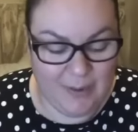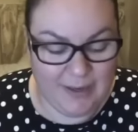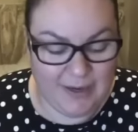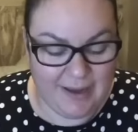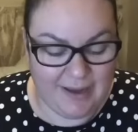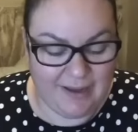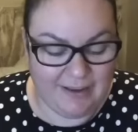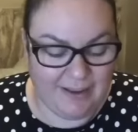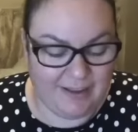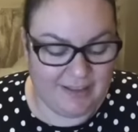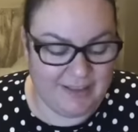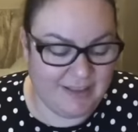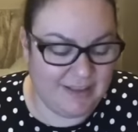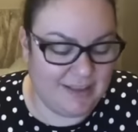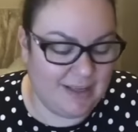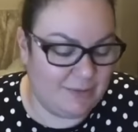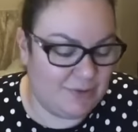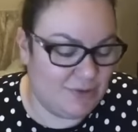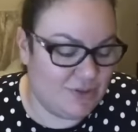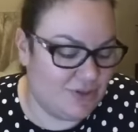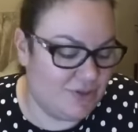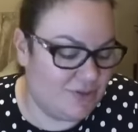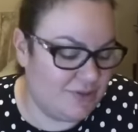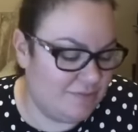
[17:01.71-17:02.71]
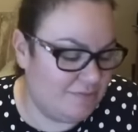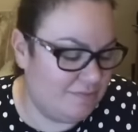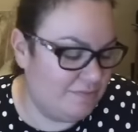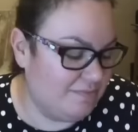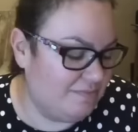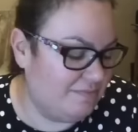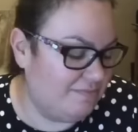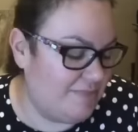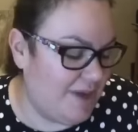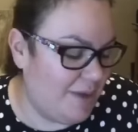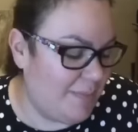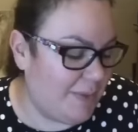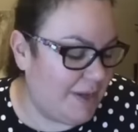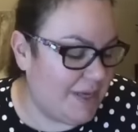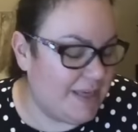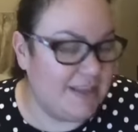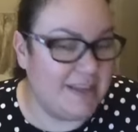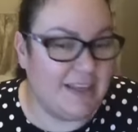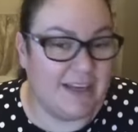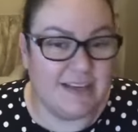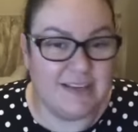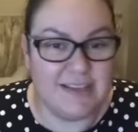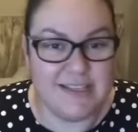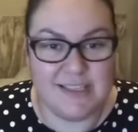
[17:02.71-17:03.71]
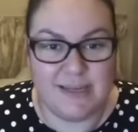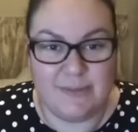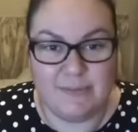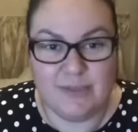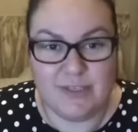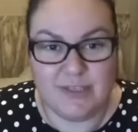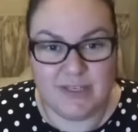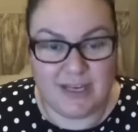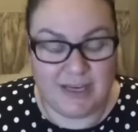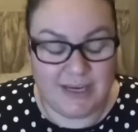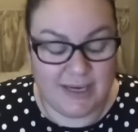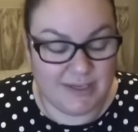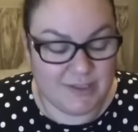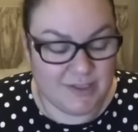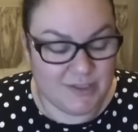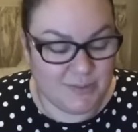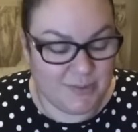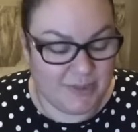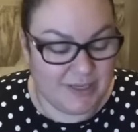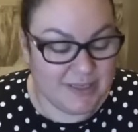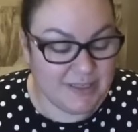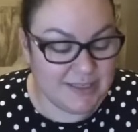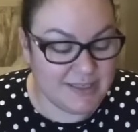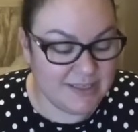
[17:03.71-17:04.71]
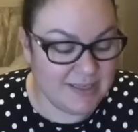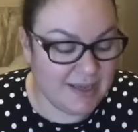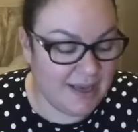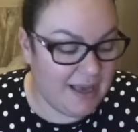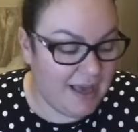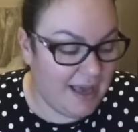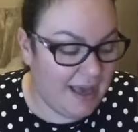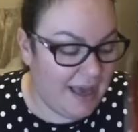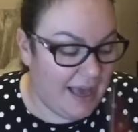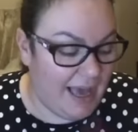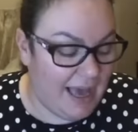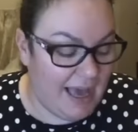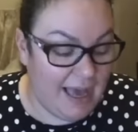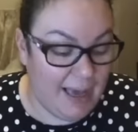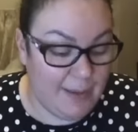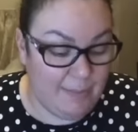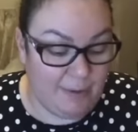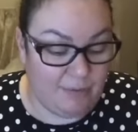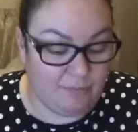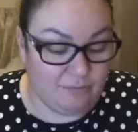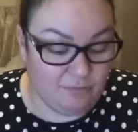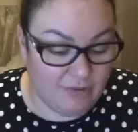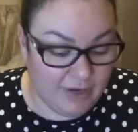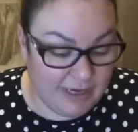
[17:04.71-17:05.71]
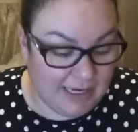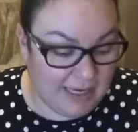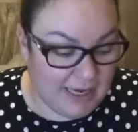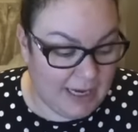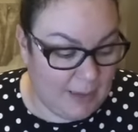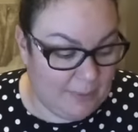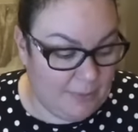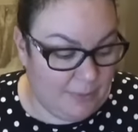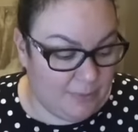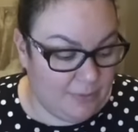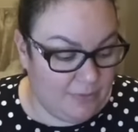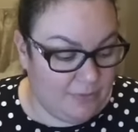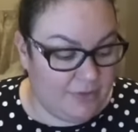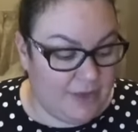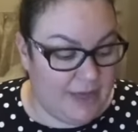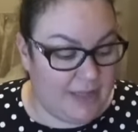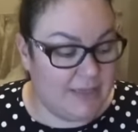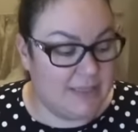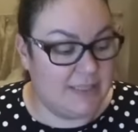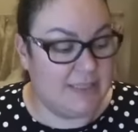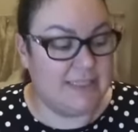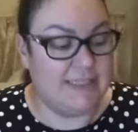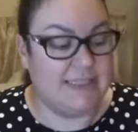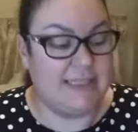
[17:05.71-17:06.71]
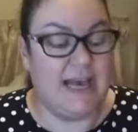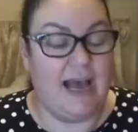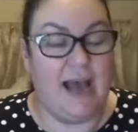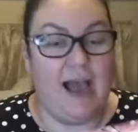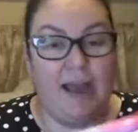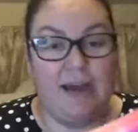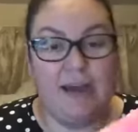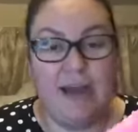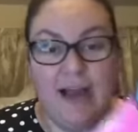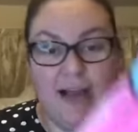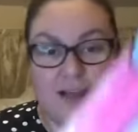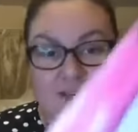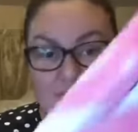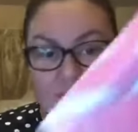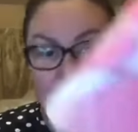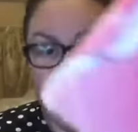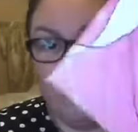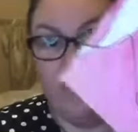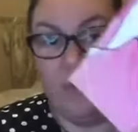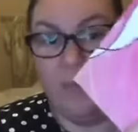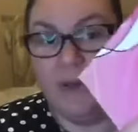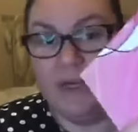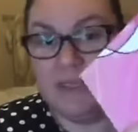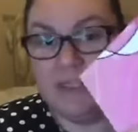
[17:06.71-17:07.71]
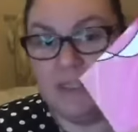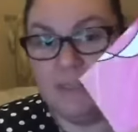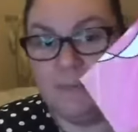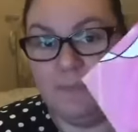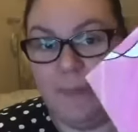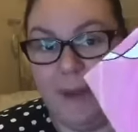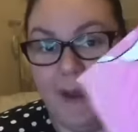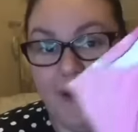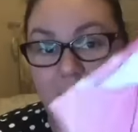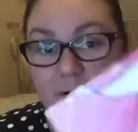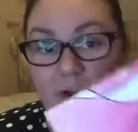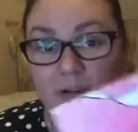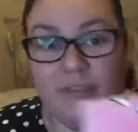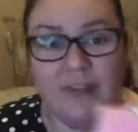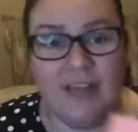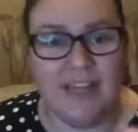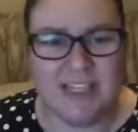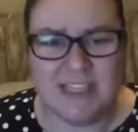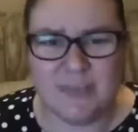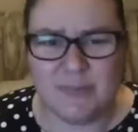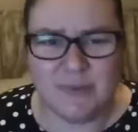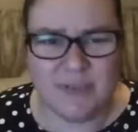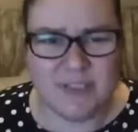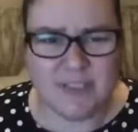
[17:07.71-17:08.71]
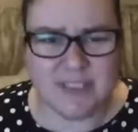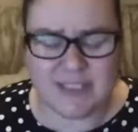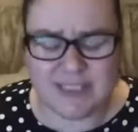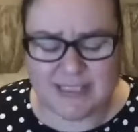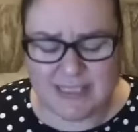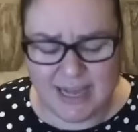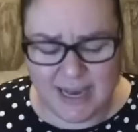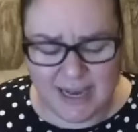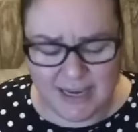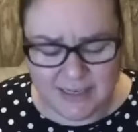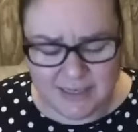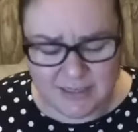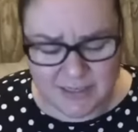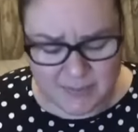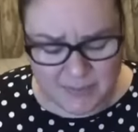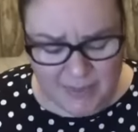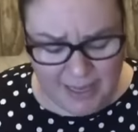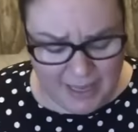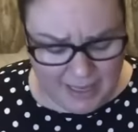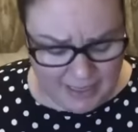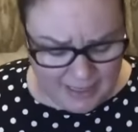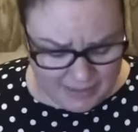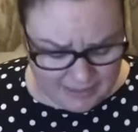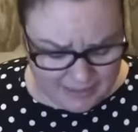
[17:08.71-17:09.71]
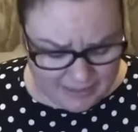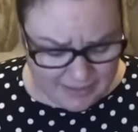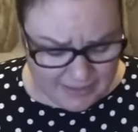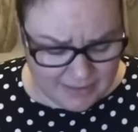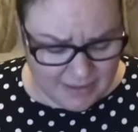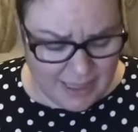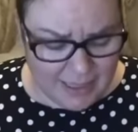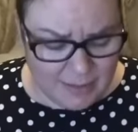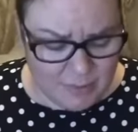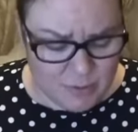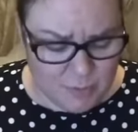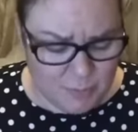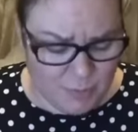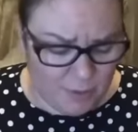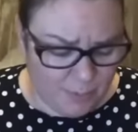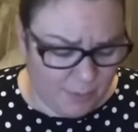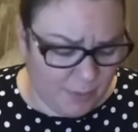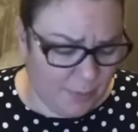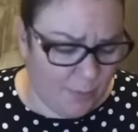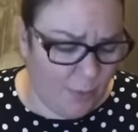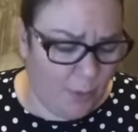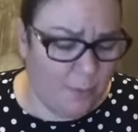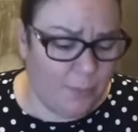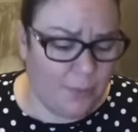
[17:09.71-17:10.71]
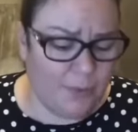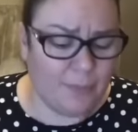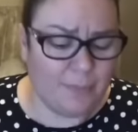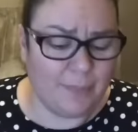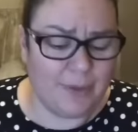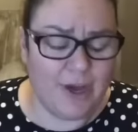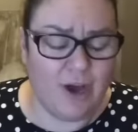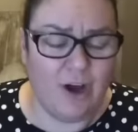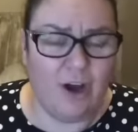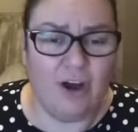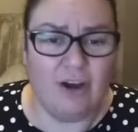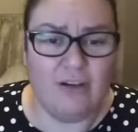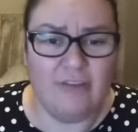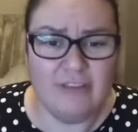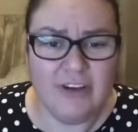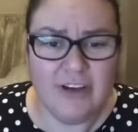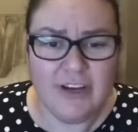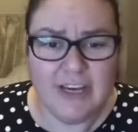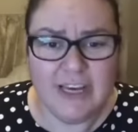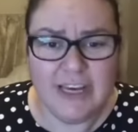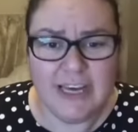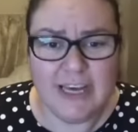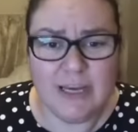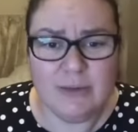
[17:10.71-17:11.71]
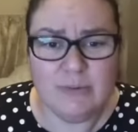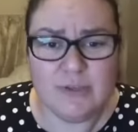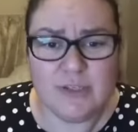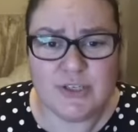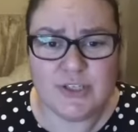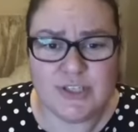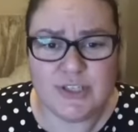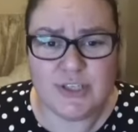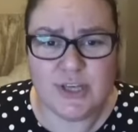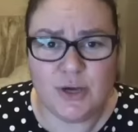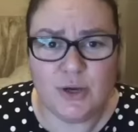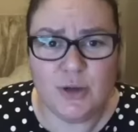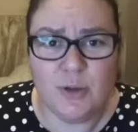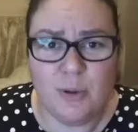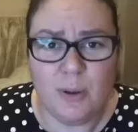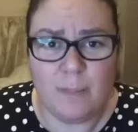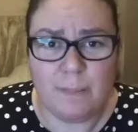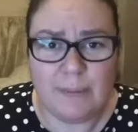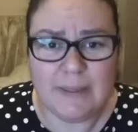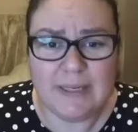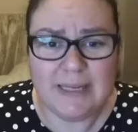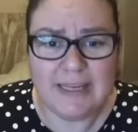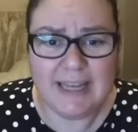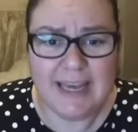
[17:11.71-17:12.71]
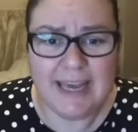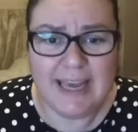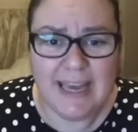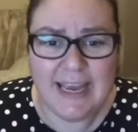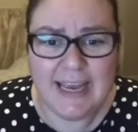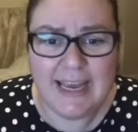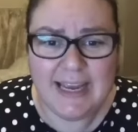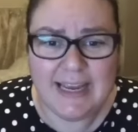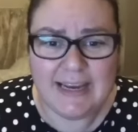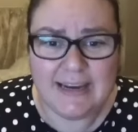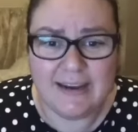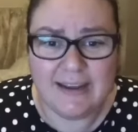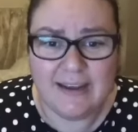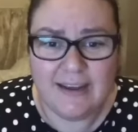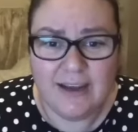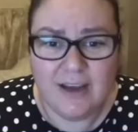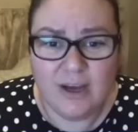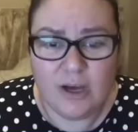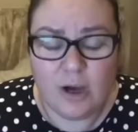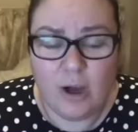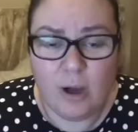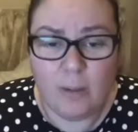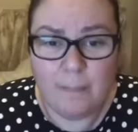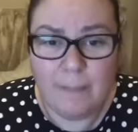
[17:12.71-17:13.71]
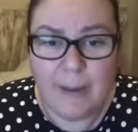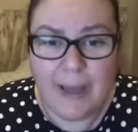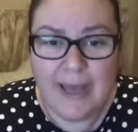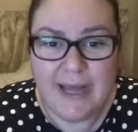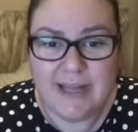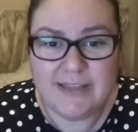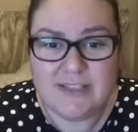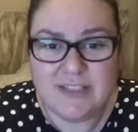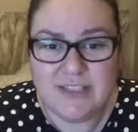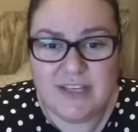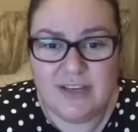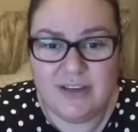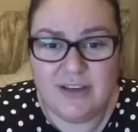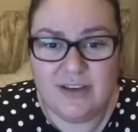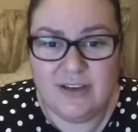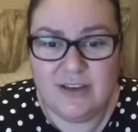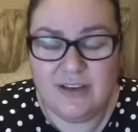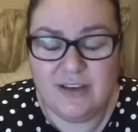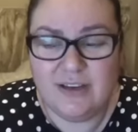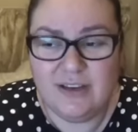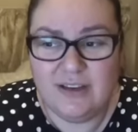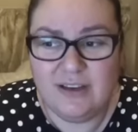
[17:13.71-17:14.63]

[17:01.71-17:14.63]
in it, I think that was just a me thing because I like sweets. But I'm really happy with that. The design, as always, is bang on. Last month's design as well. I think that was probably what put me off. It was so plain compared to,